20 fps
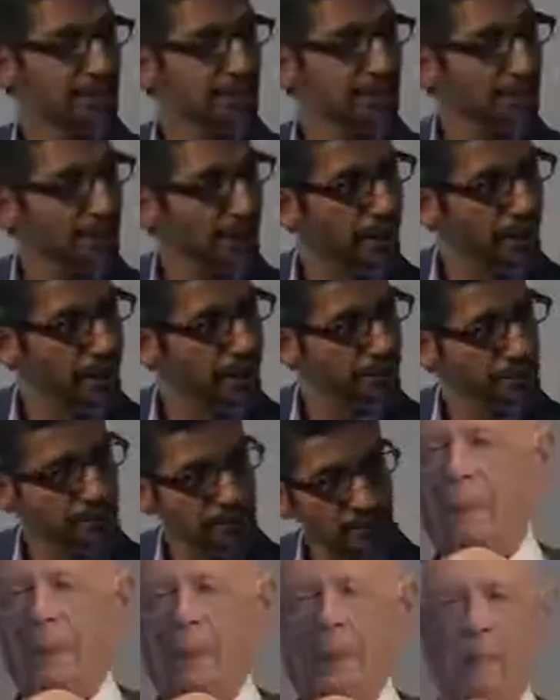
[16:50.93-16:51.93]
Yeah.
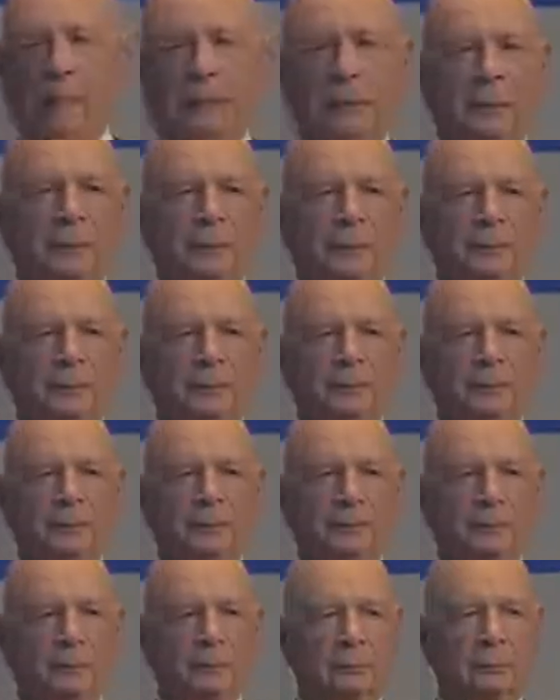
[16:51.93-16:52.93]
And I think that's a
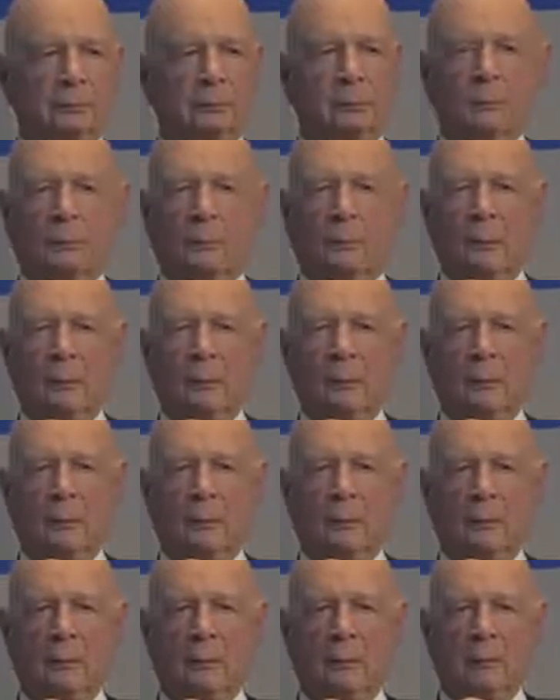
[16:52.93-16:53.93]
good construct to move forward.